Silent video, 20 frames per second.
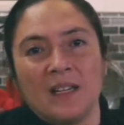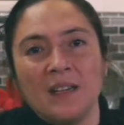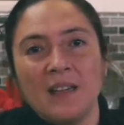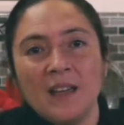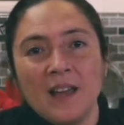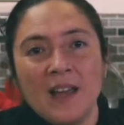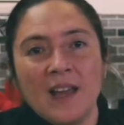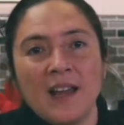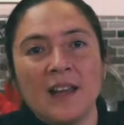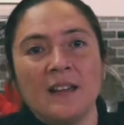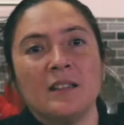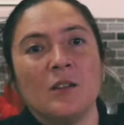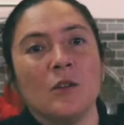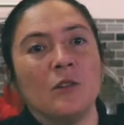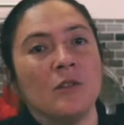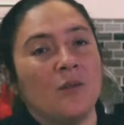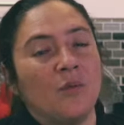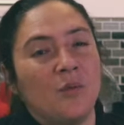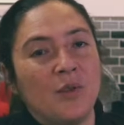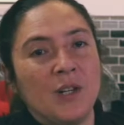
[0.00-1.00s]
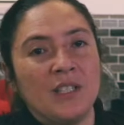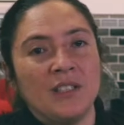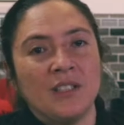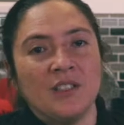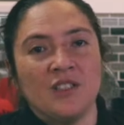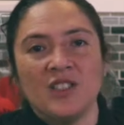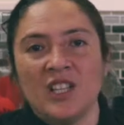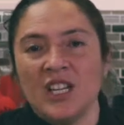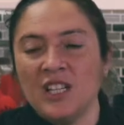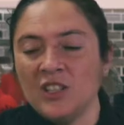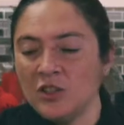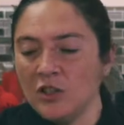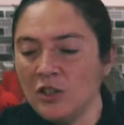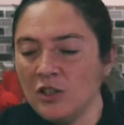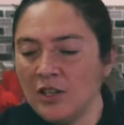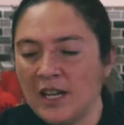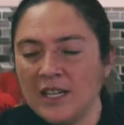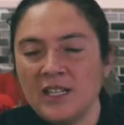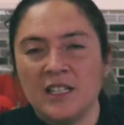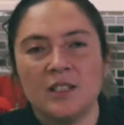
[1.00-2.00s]
It's on the freezer section
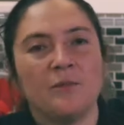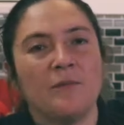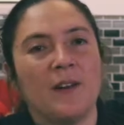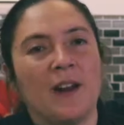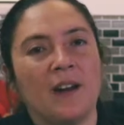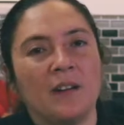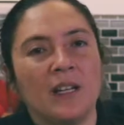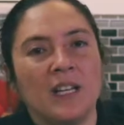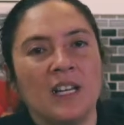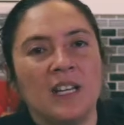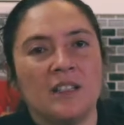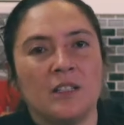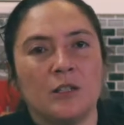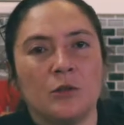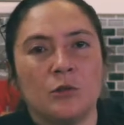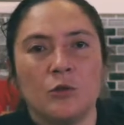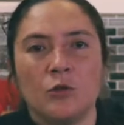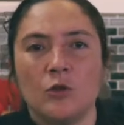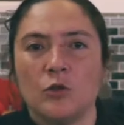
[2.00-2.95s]
and it's very easy to use.